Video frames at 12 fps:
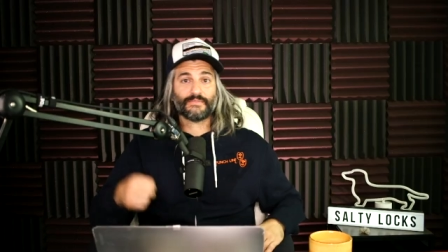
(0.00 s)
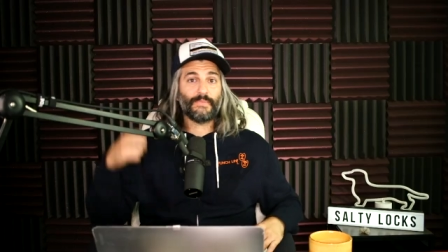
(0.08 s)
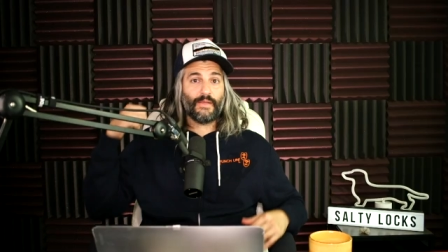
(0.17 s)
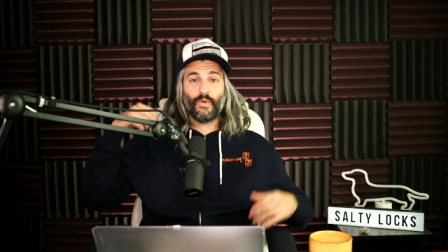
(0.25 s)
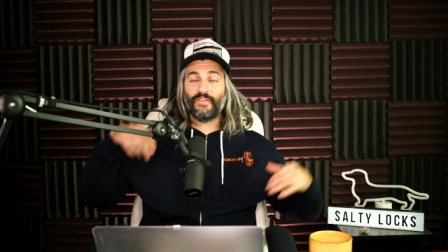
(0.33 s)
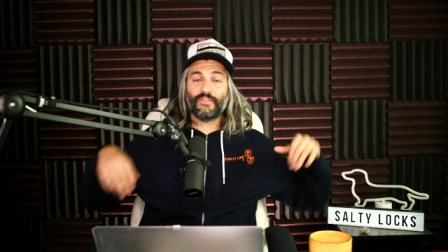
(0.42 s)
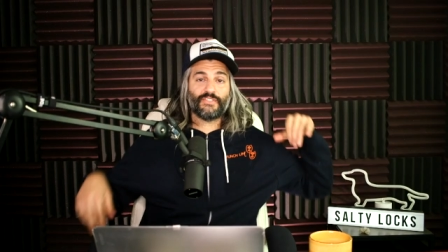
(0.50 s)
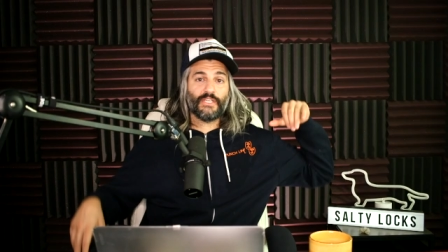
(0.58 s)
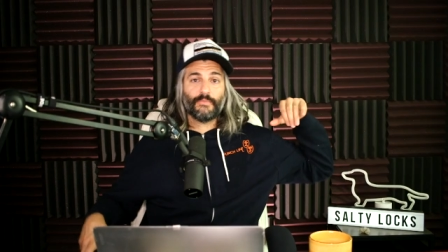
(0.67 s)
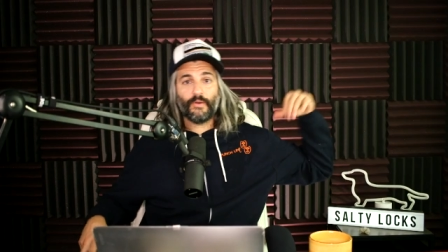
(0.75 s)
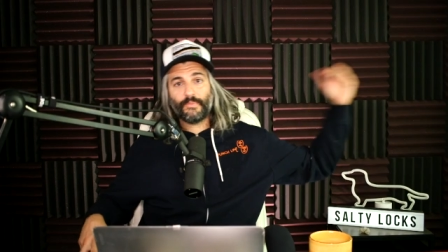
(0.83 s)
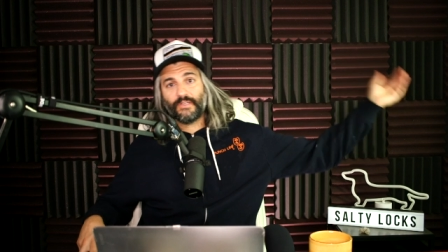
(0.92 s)
Mayweather
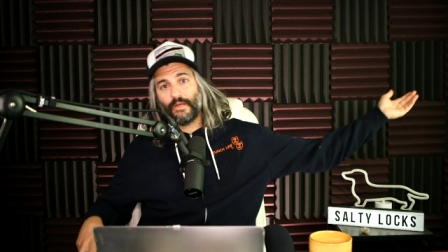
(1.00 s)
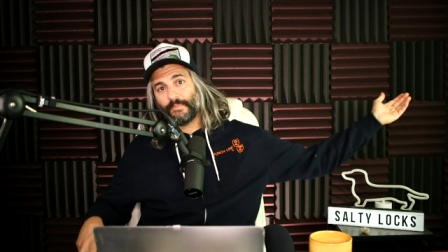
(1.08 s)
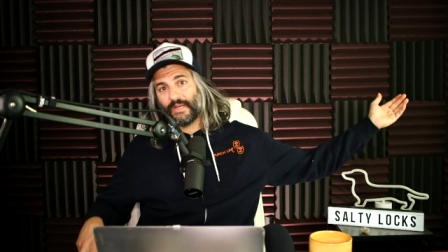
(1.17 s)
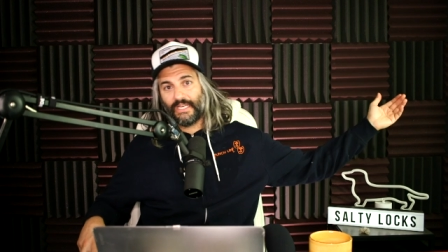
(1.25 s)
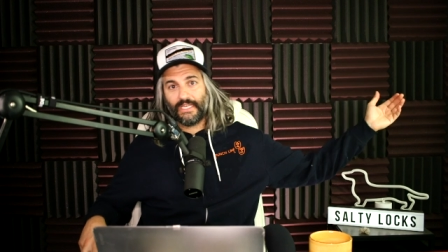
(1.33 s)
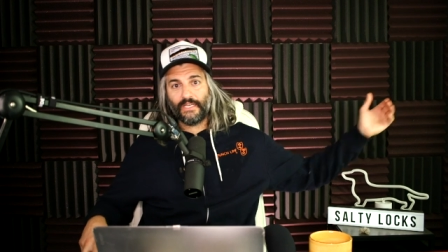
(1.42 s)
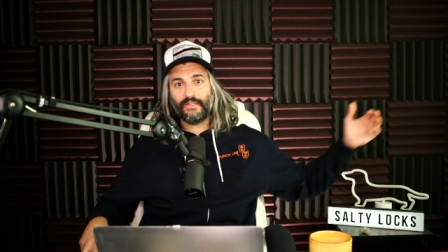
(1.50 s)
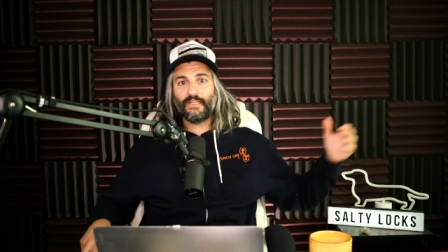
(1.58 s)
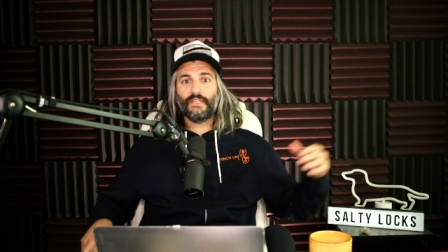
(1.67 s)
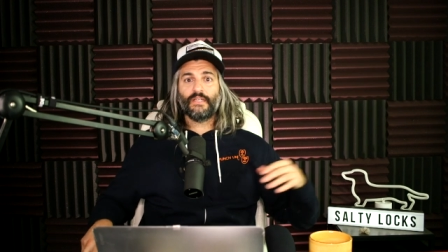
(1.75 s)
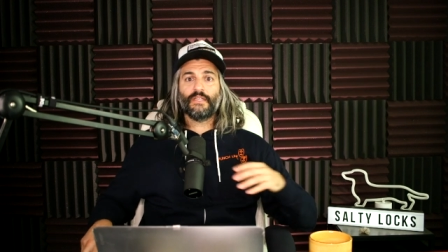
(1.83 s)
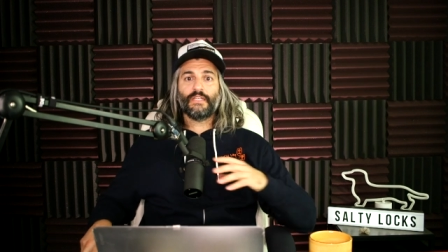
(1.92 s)
Gym opened up right here.
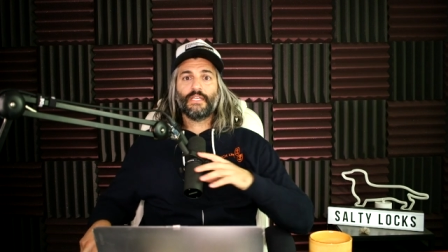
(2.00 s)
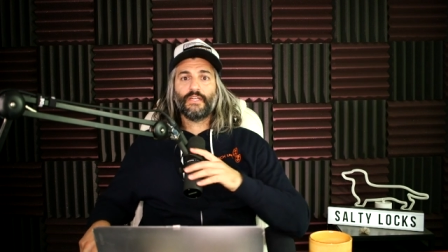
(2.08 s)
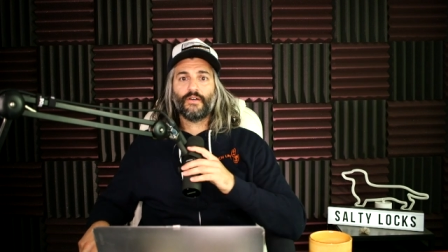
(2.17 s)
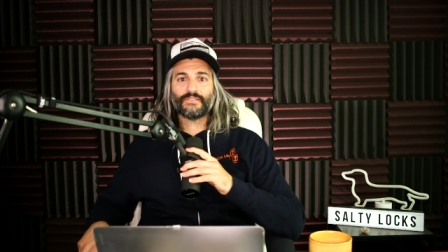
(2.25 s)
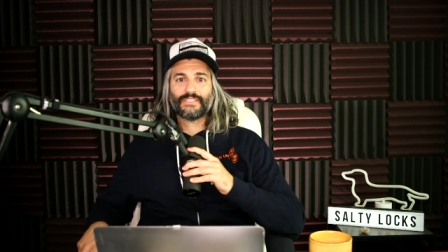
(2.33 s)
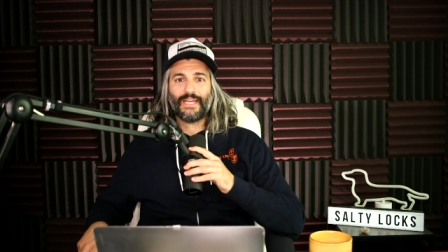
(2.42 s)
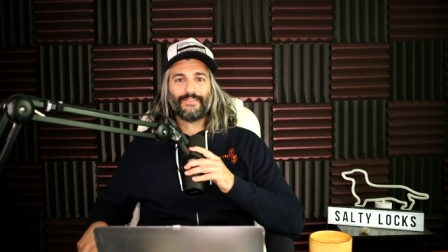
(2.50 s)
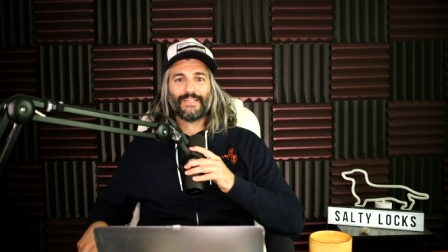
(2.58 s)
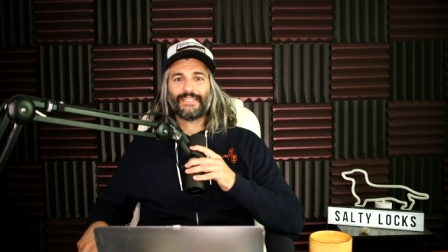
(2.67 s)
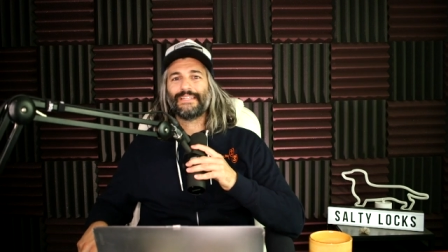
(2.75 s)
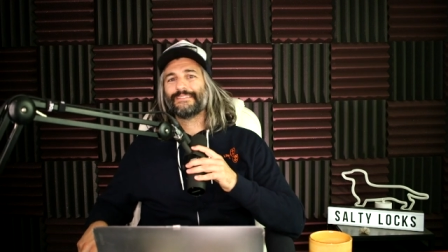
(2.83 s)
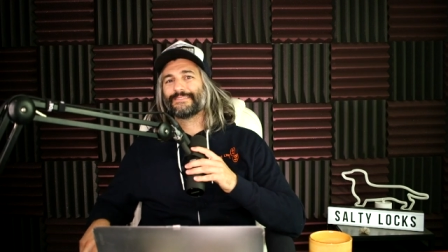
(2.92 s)
It's kind of
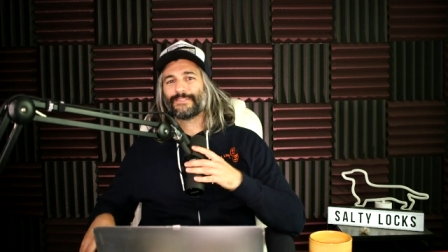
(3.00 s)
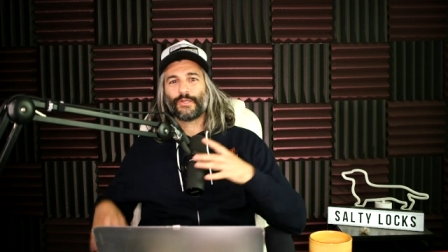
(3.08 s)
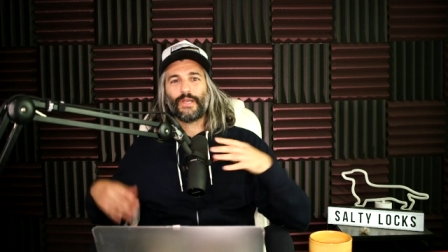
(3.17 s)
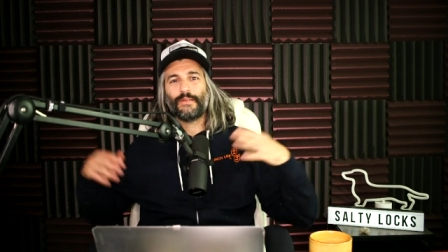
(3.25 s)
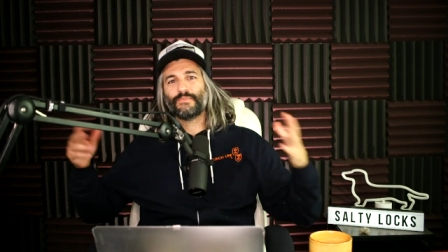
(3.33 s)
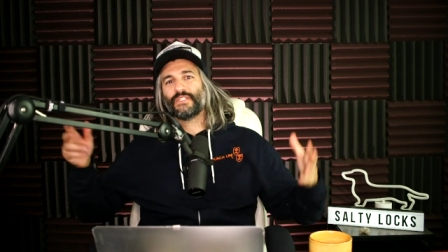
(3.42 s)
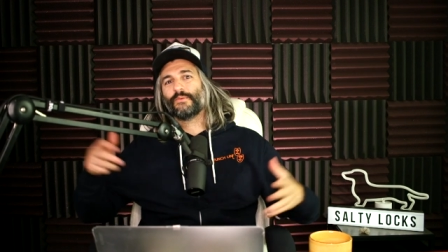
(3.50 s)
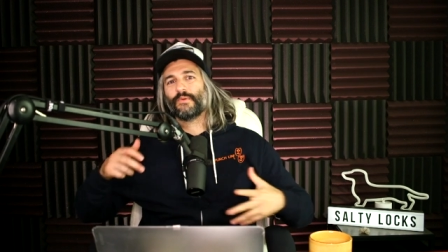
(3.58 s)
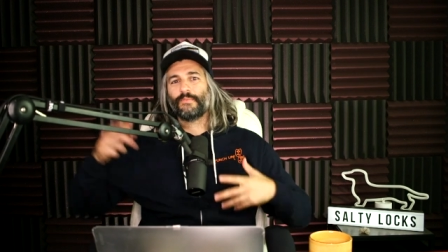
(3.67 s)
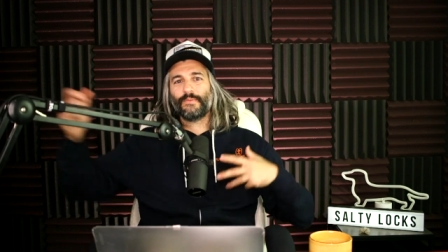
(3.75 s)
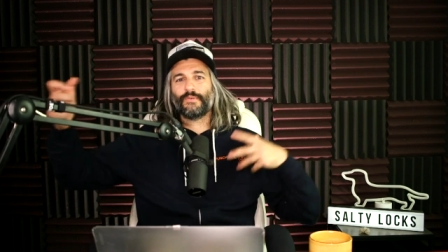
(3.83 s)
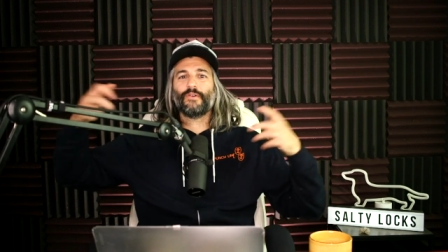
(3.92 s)
like an Instagram gym
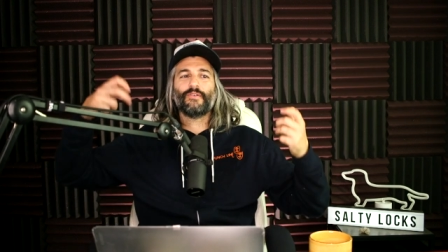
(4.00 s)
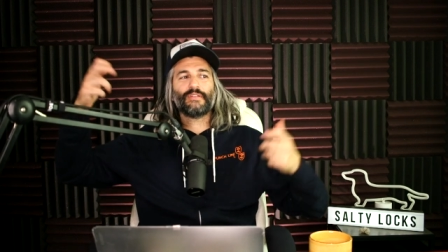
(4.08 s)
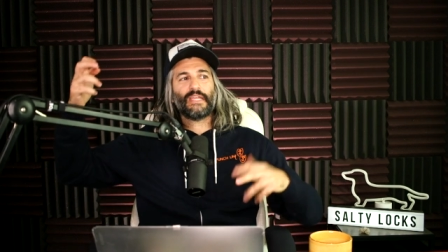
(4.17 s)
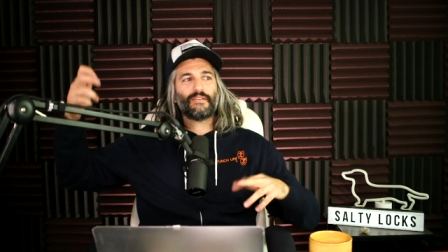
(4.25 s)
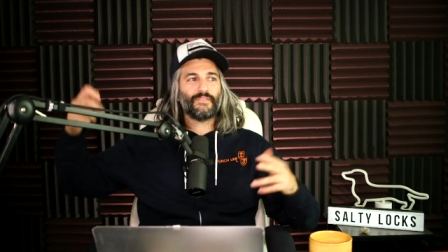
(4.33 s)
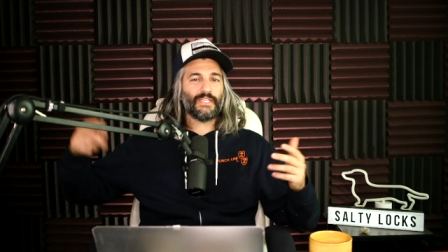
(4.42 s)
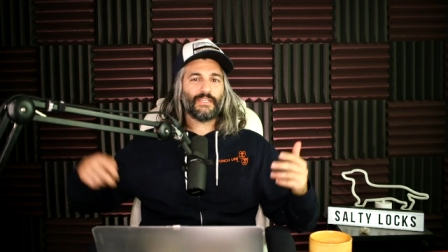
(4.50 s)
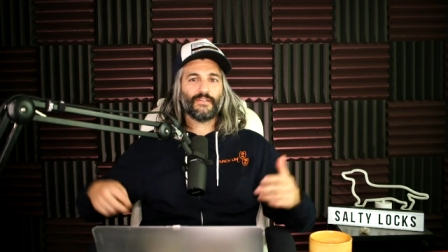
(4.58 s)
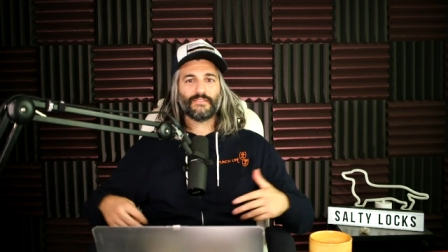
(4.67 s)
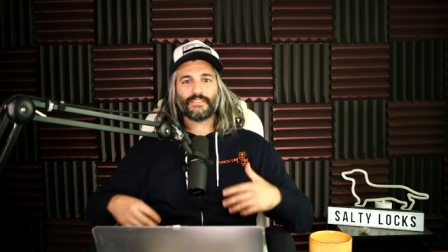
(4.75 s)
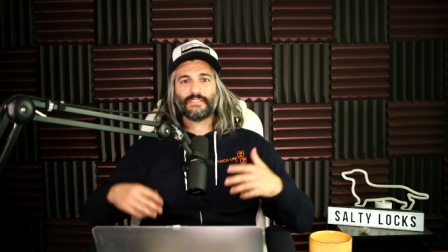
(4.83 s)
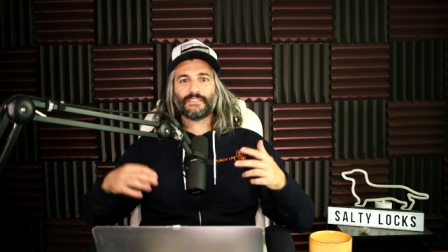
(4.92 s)
where people go and take
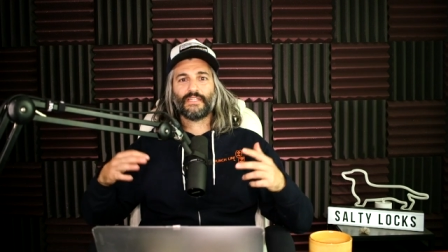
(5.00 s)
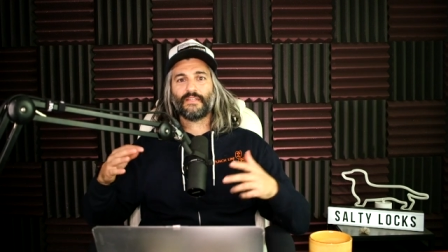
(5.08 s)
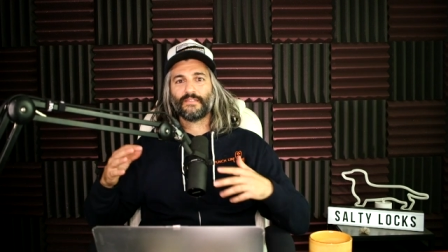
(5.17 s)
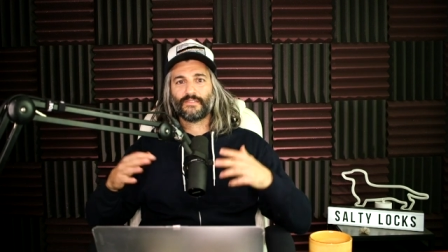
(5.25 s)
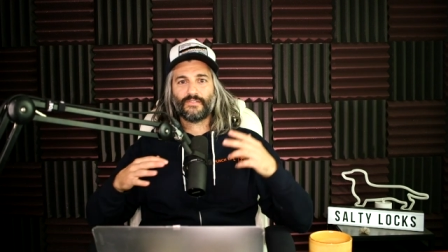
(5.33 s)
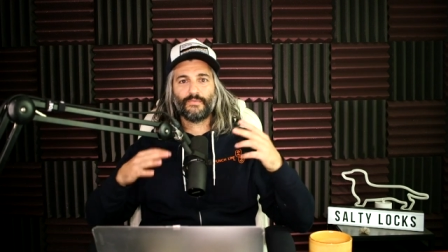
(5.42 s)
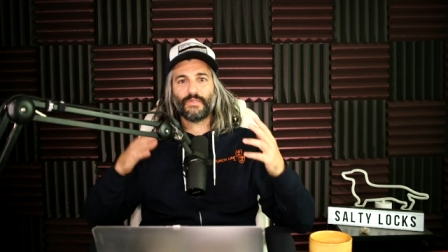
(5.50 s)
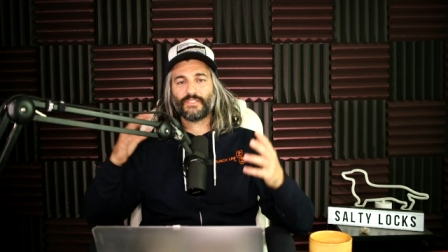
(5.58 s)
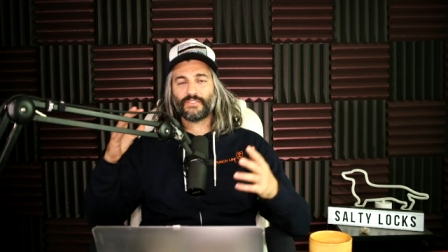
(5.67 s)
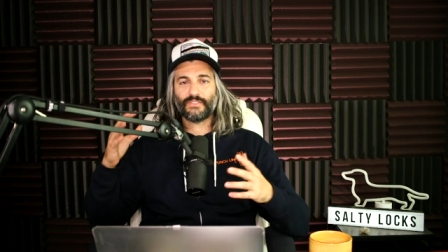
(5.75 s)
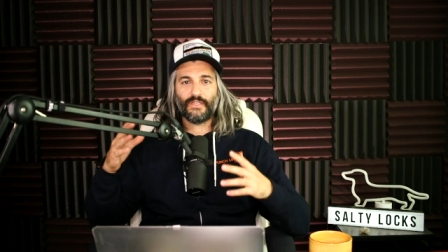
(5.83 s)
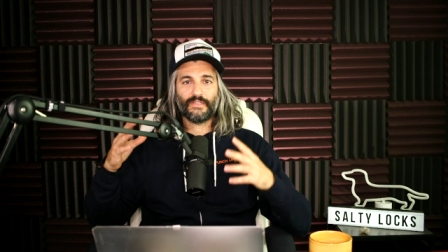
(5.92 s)
videos, and it's not too
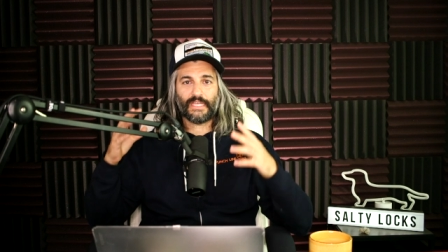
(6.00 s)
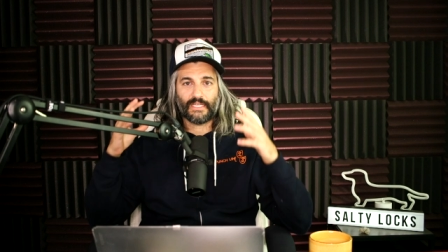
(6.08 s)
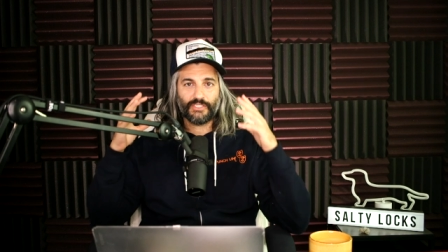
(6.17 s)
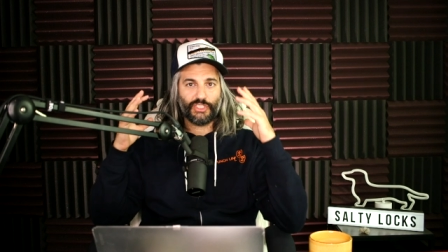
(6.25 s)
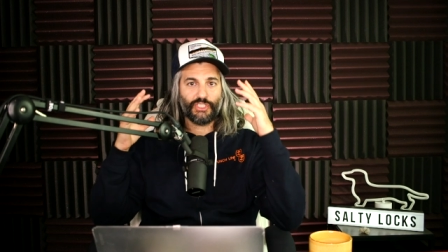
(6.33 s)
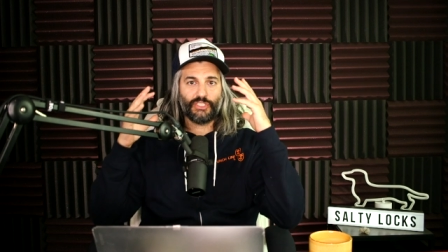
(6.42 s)
much like a